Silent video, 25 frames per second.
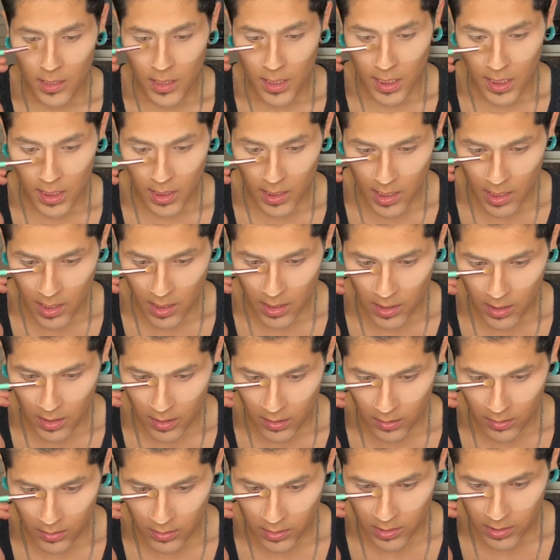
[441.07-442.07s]
And
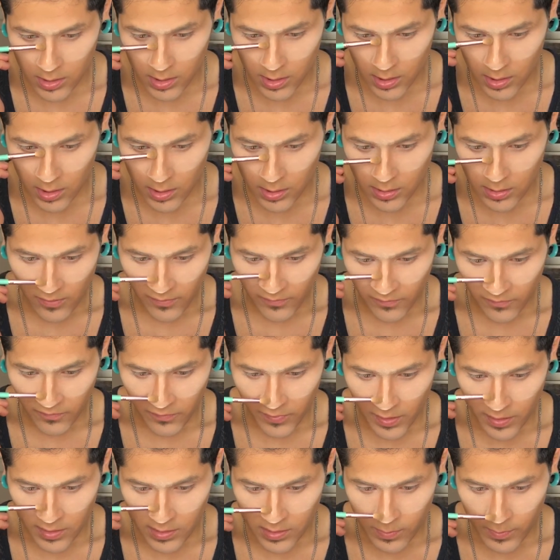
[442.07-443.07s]
I'll just
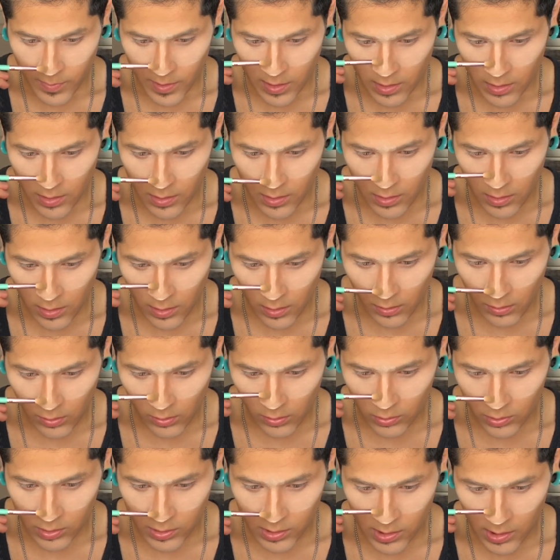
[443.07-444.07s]
fix my
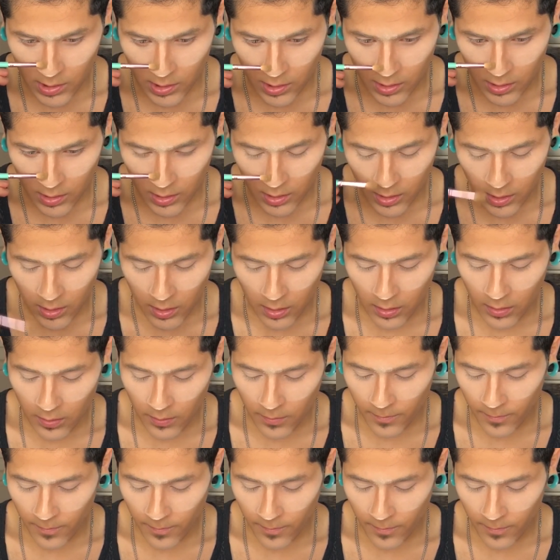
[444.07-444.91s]
nose here.